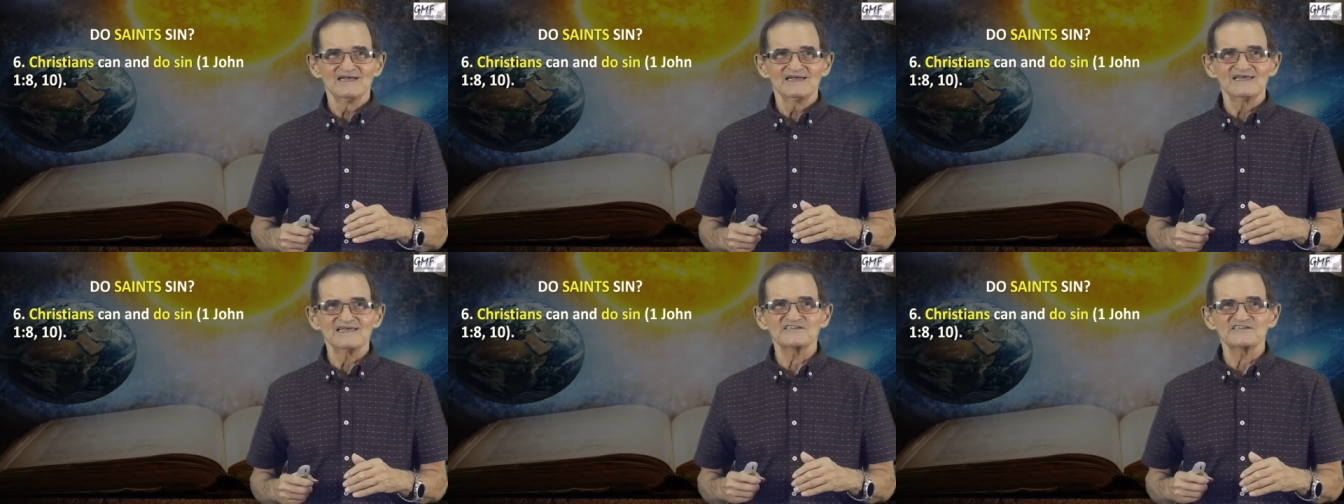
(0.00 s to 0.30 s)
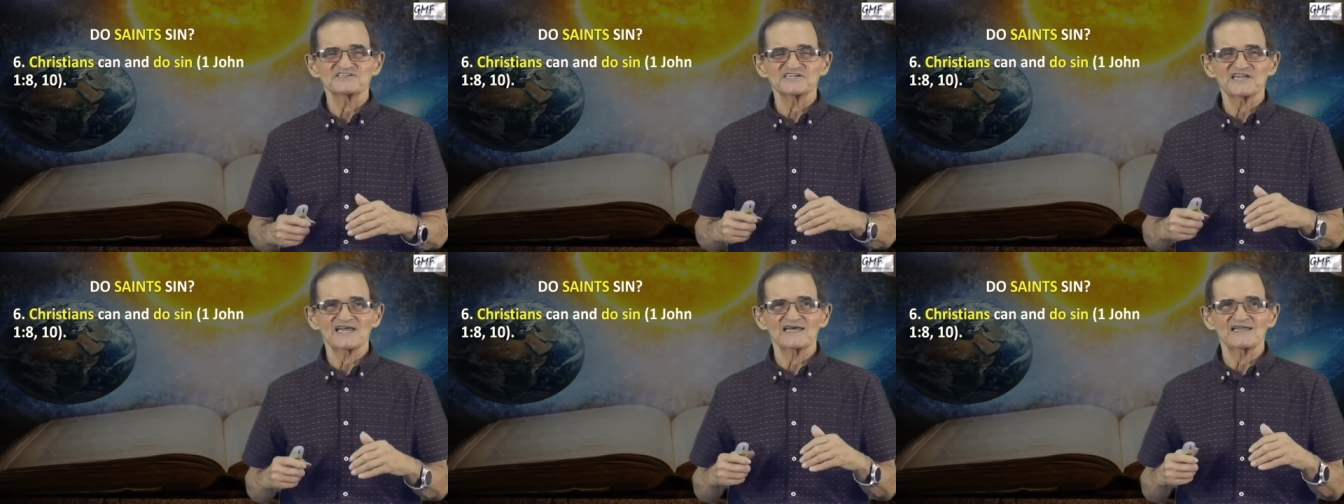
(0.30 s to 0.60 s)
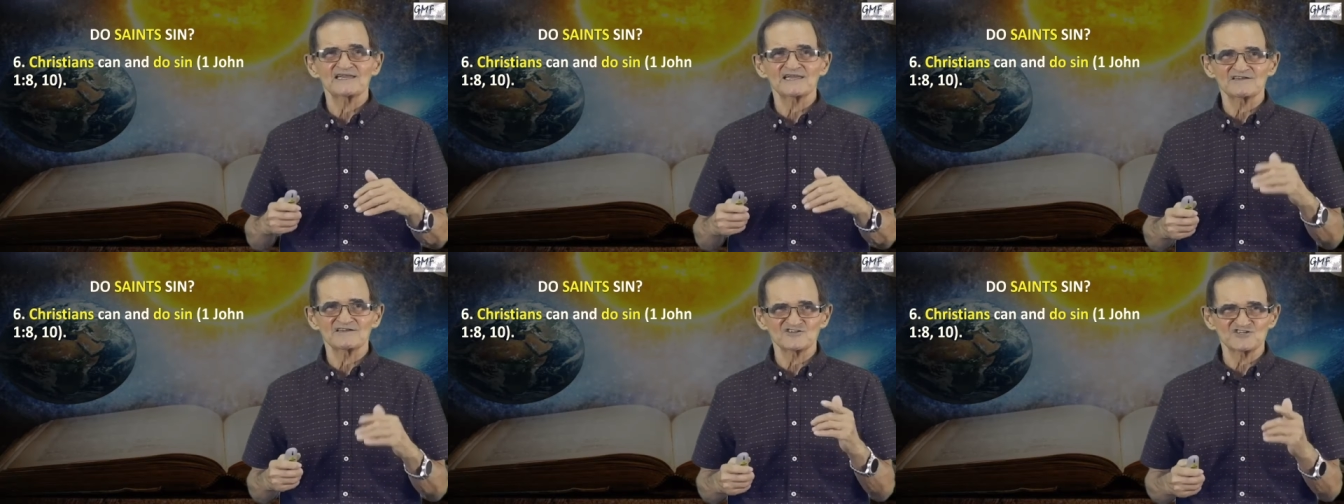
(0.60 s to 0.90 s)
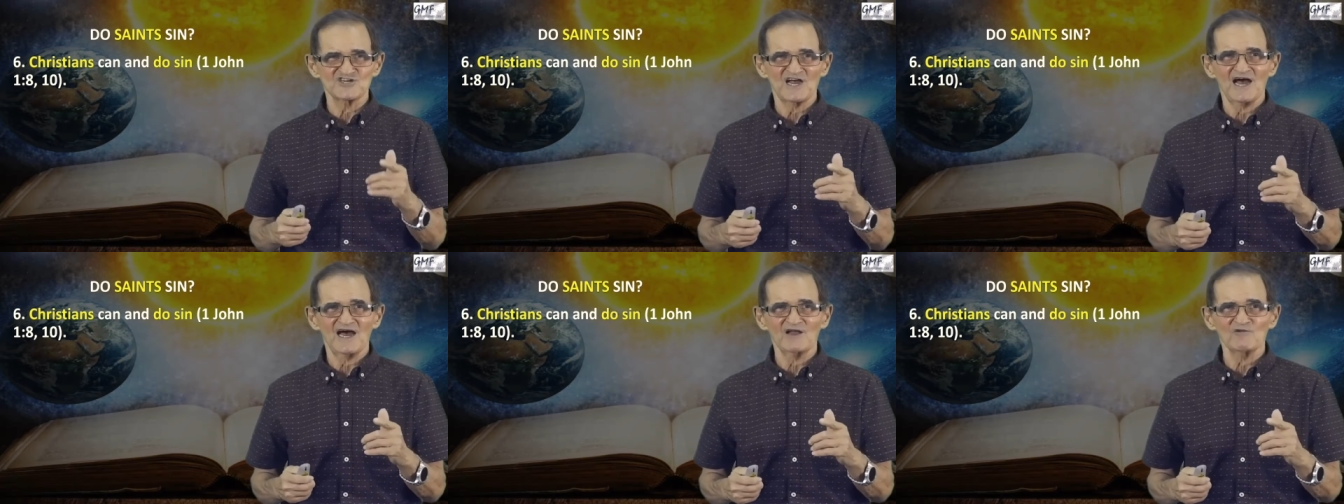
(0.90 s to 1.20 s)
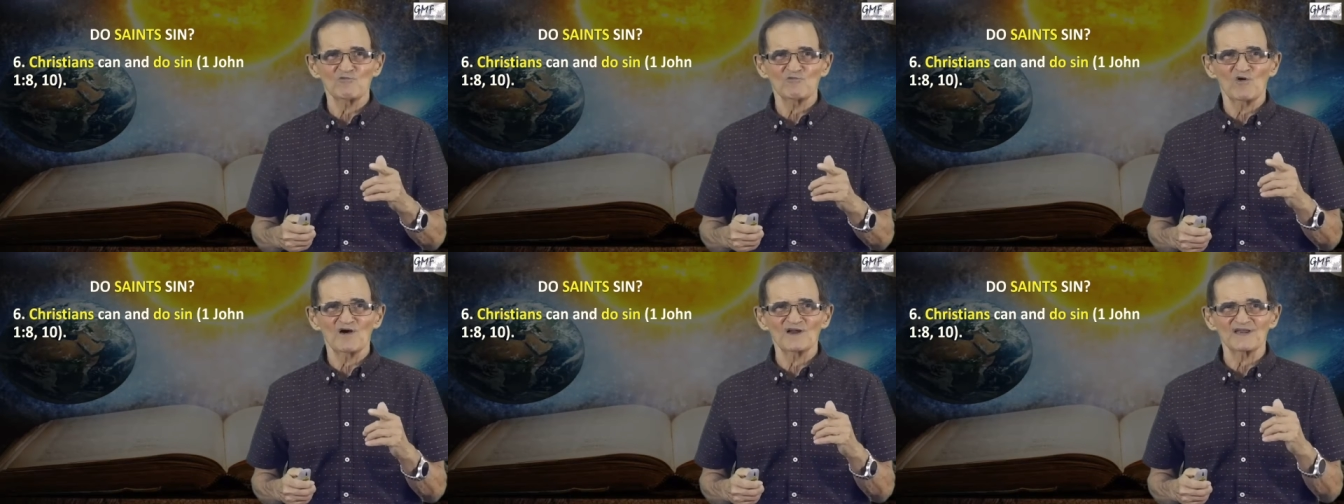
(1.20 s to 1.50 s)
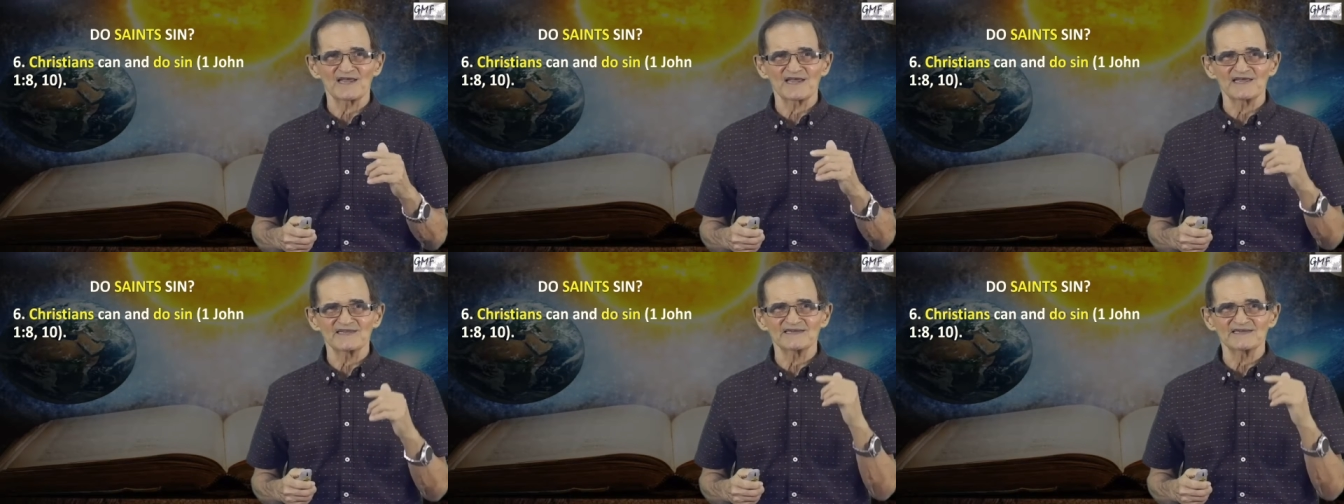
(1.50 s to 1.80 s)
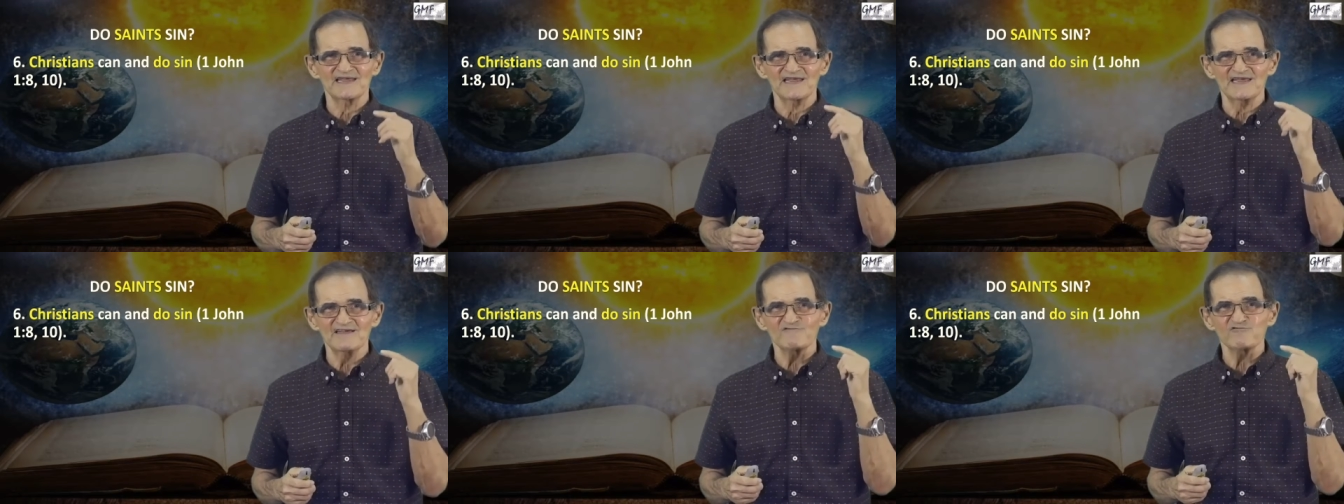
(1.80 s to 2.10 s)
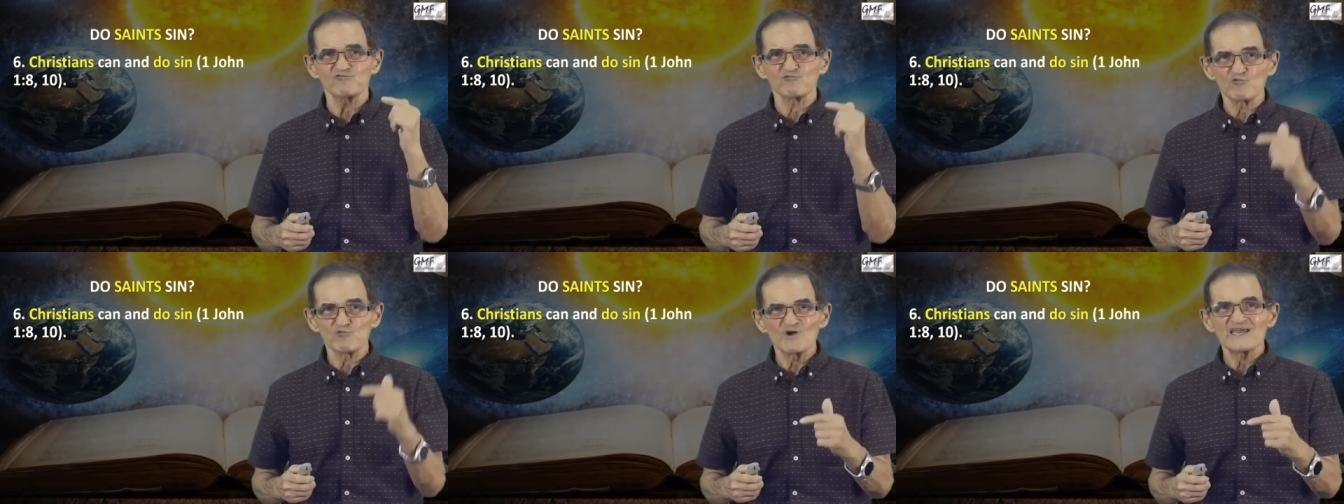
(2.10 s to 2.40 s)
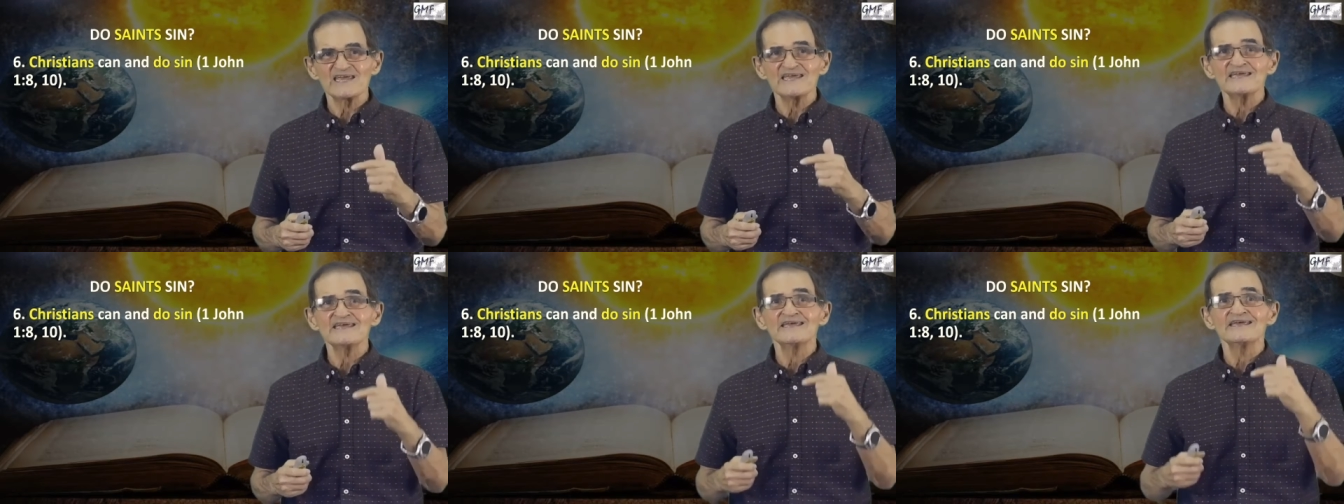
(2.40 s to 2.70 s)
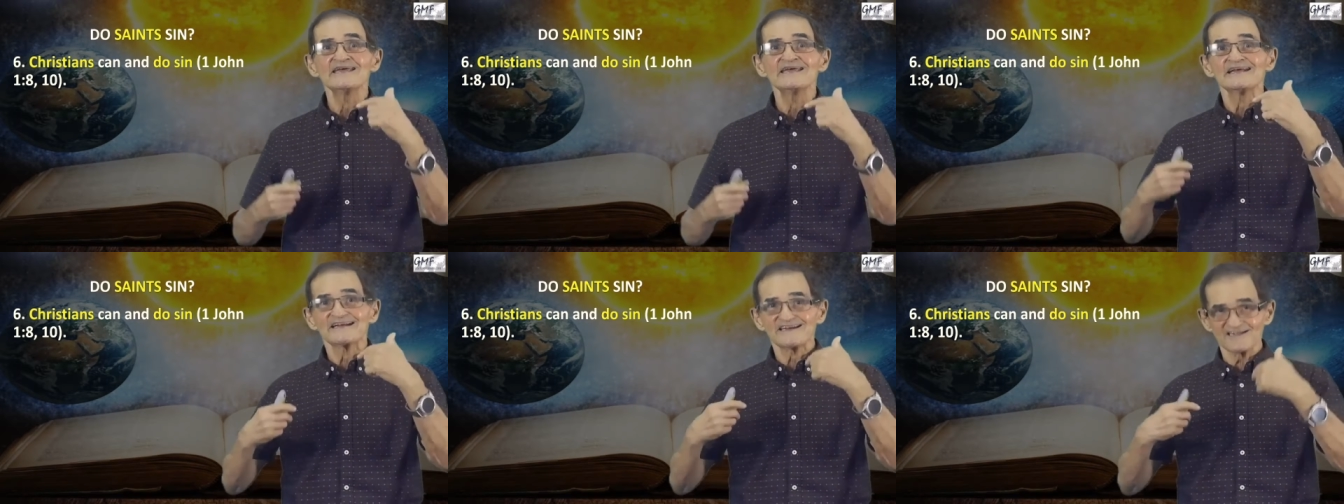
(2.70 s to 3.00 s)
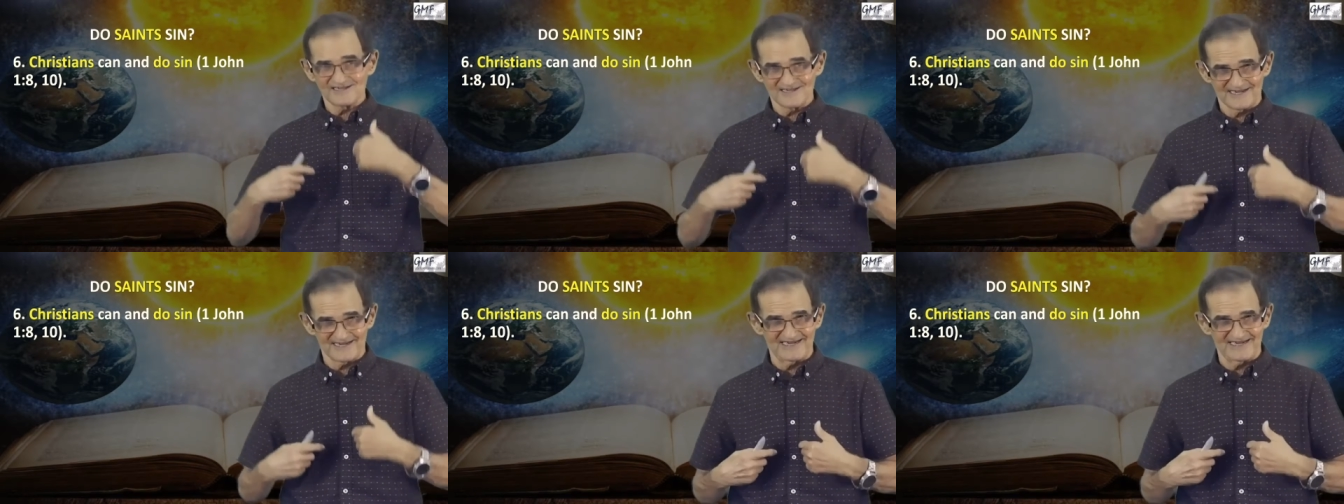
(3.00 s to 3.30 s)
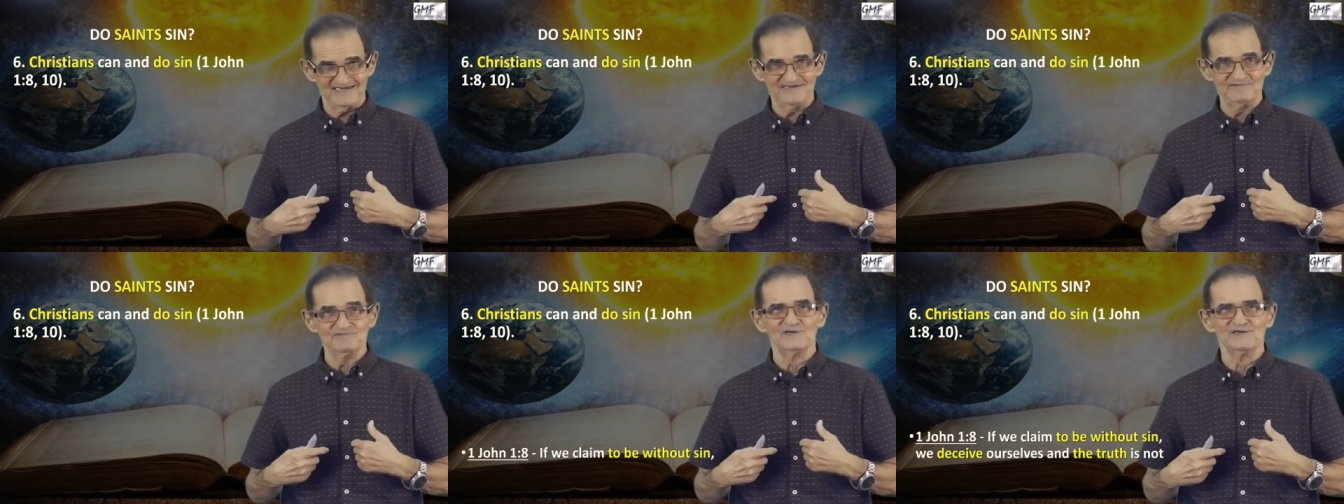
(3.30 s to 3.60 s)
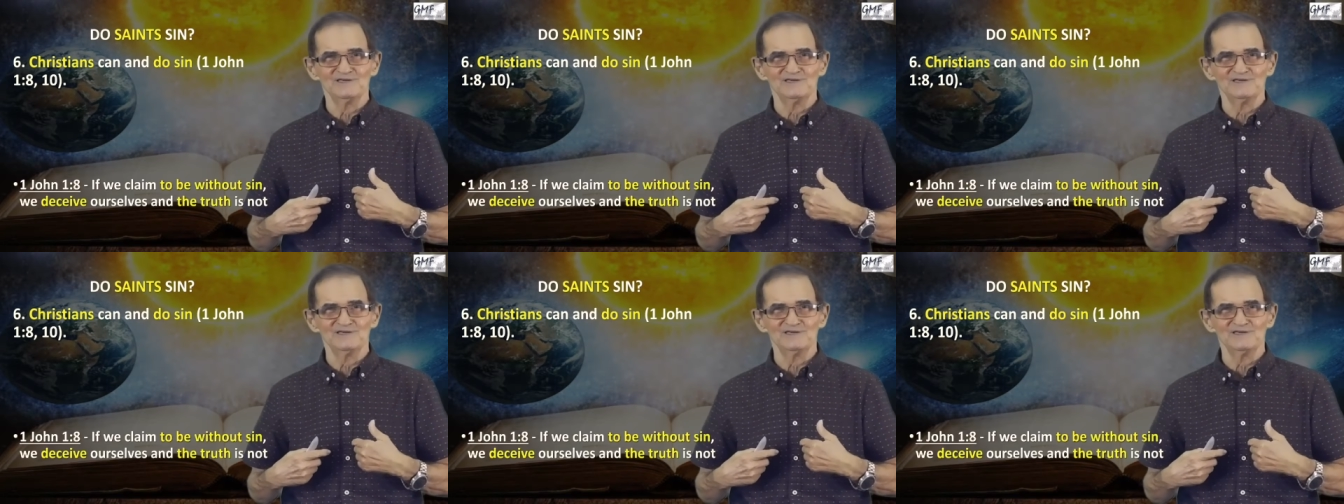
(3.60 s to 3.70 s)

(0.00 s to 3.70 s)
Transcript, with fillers: He said in John 1 8, if we claim,